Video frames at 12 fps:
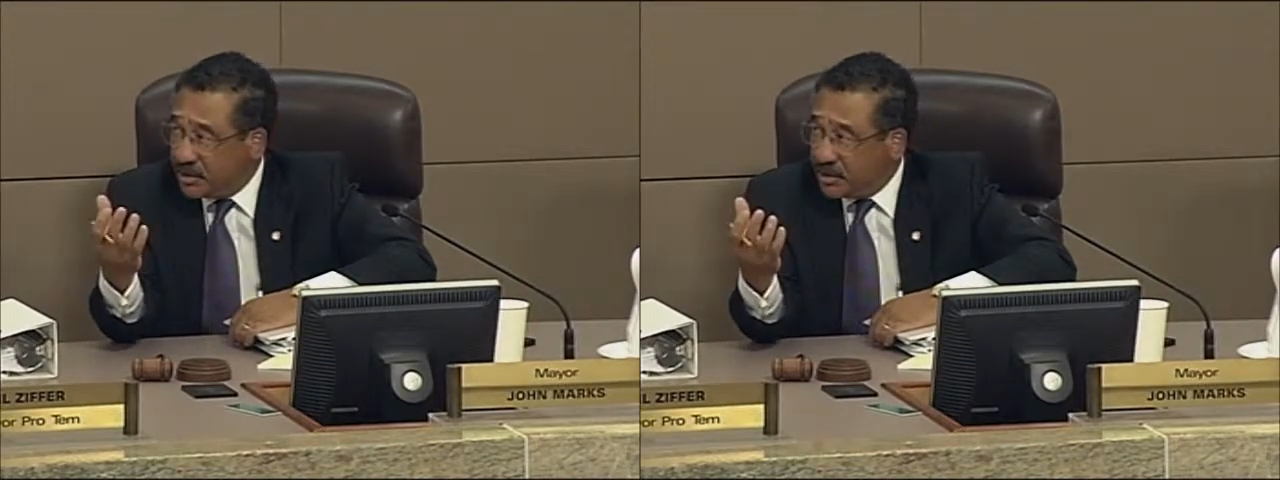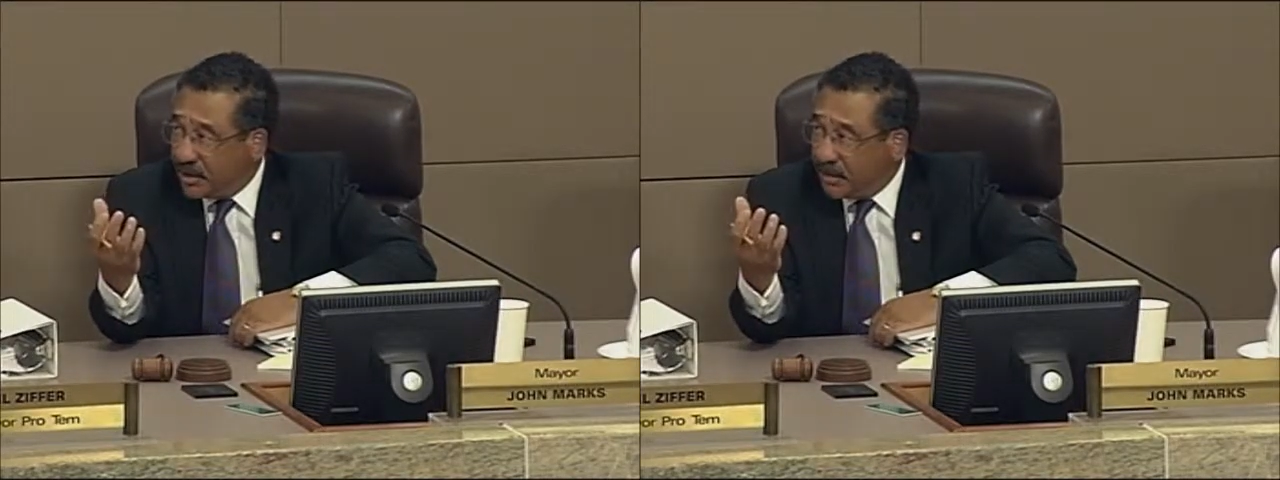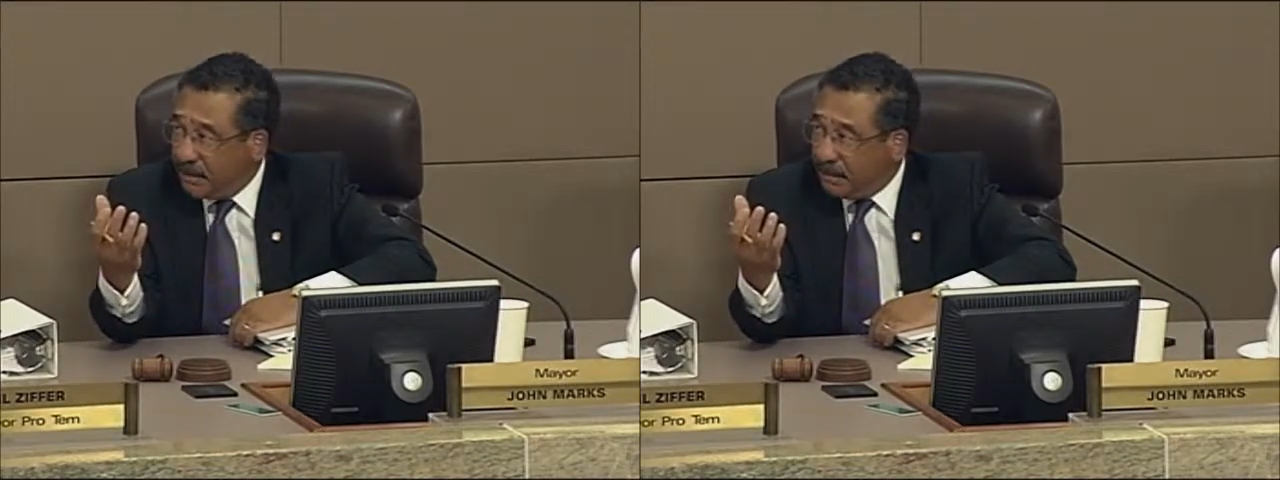
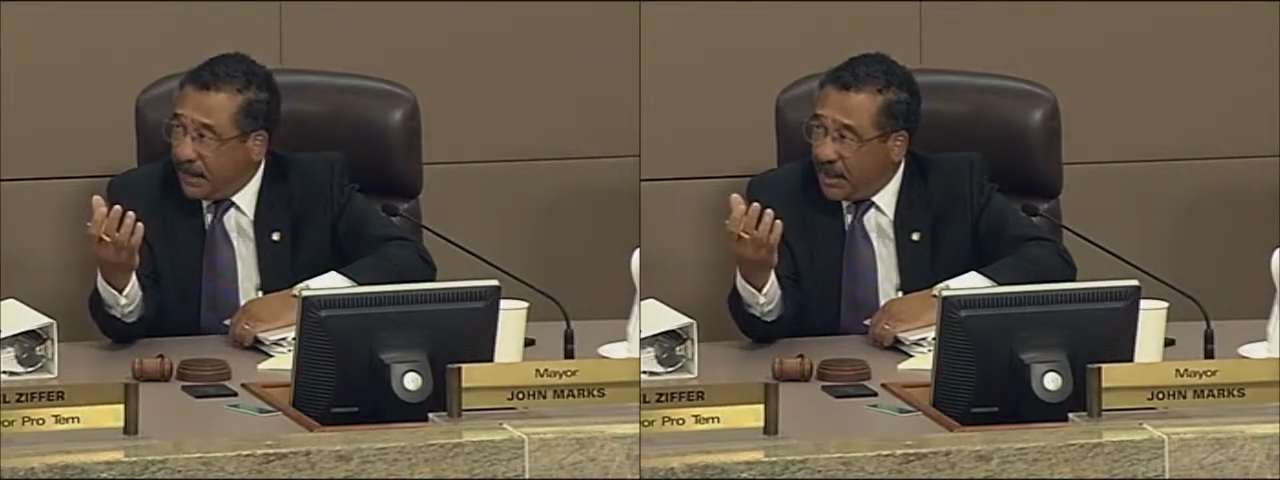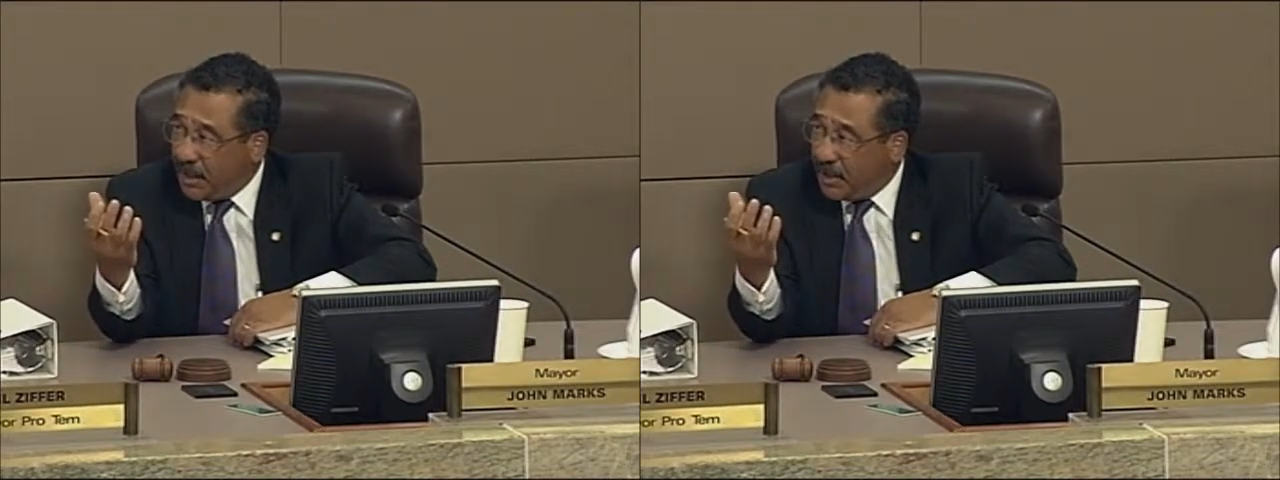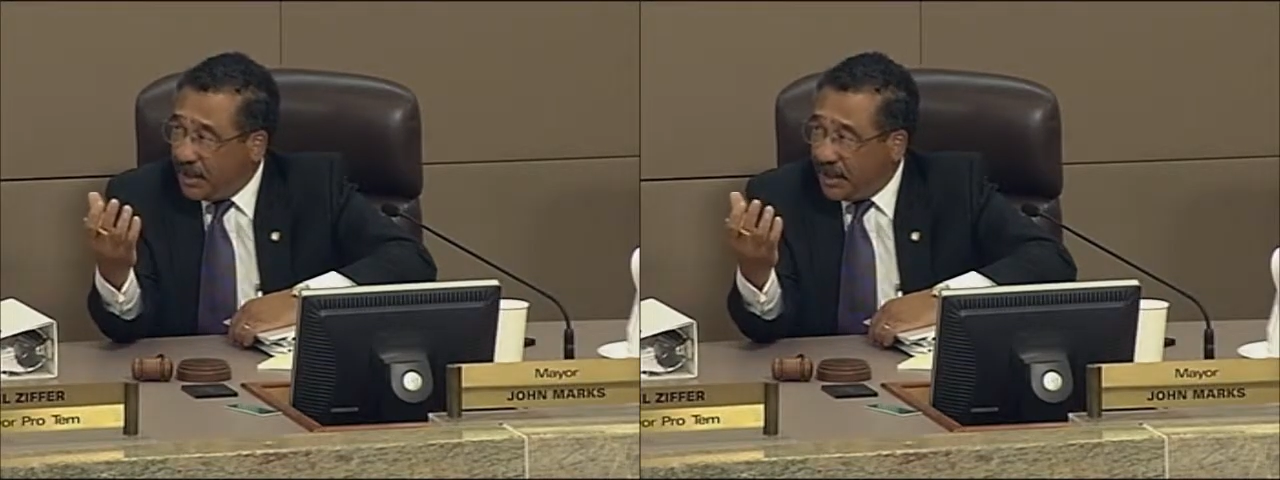So,
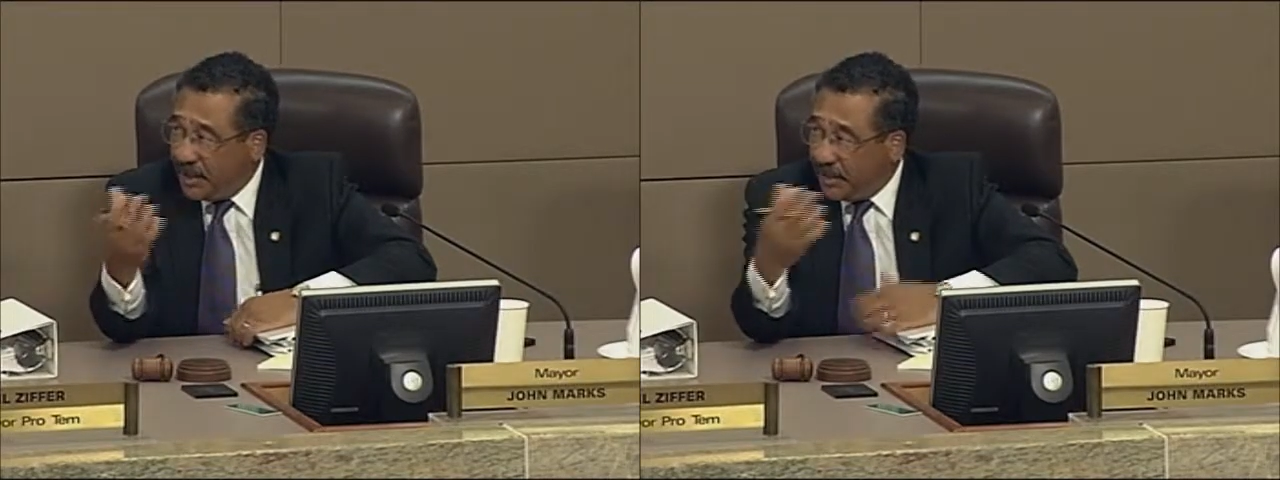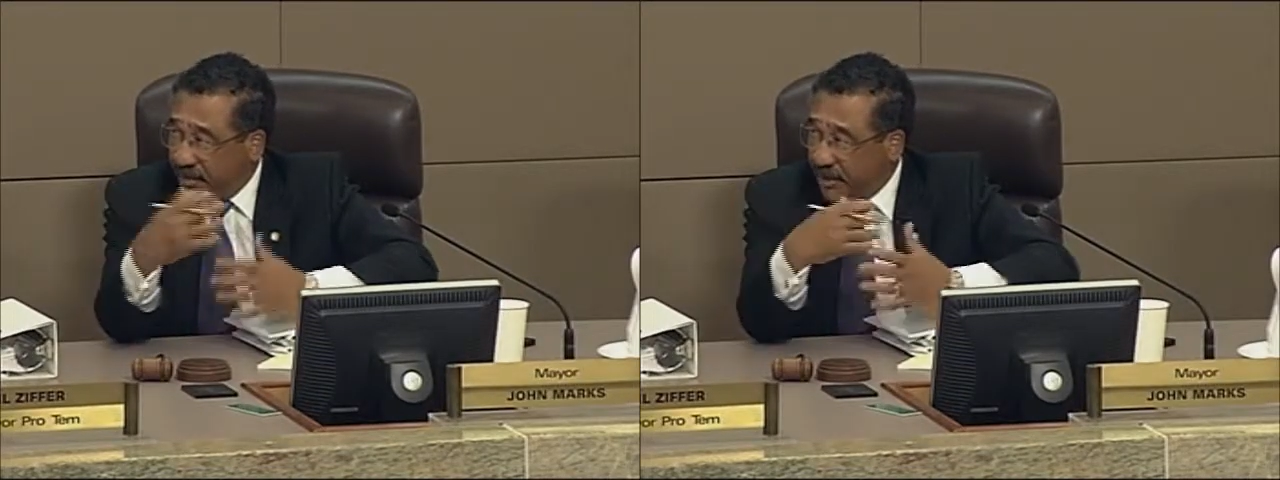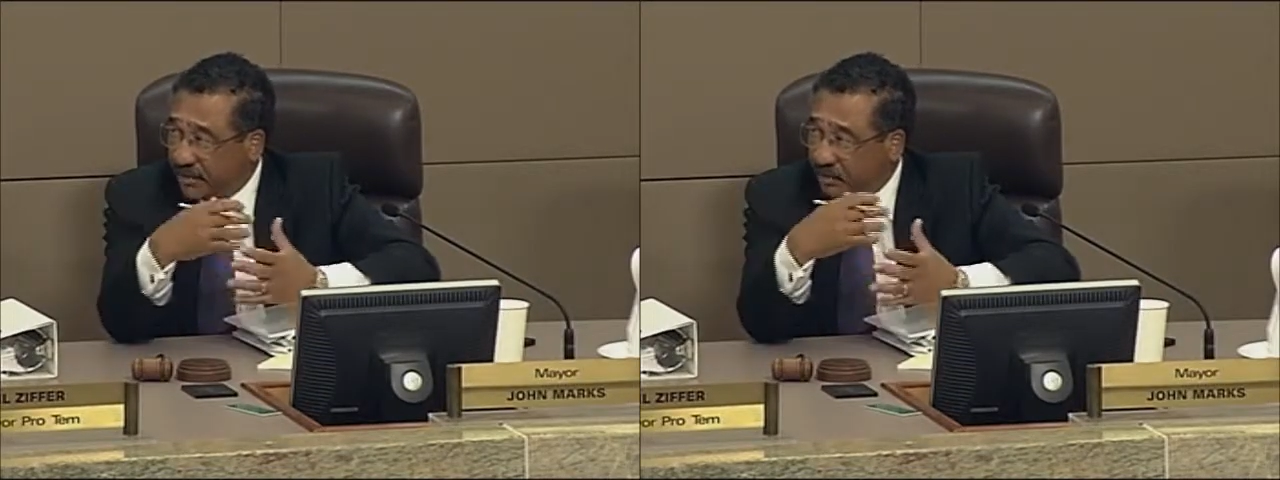
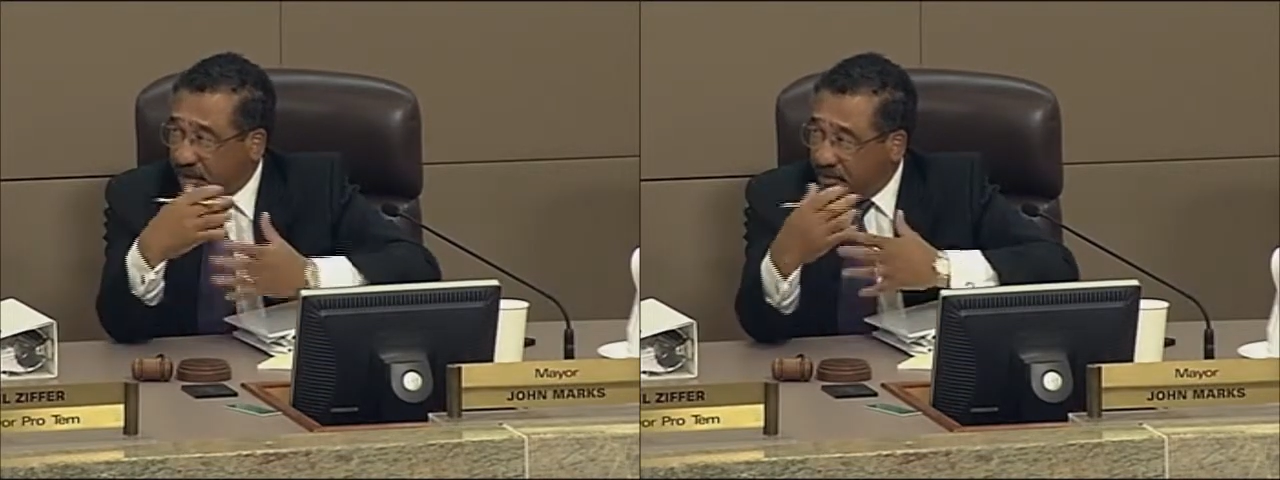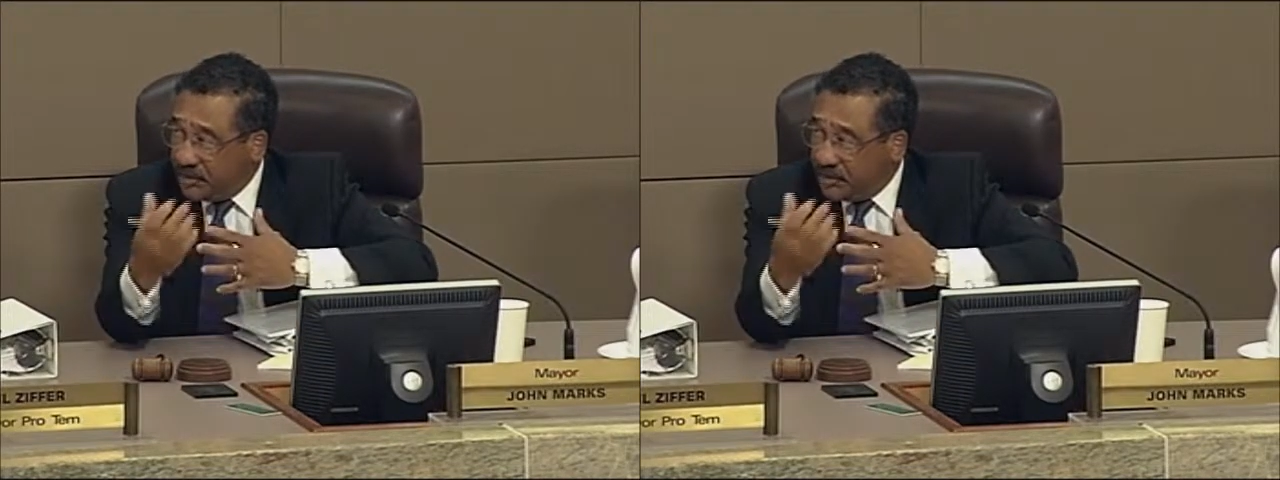and we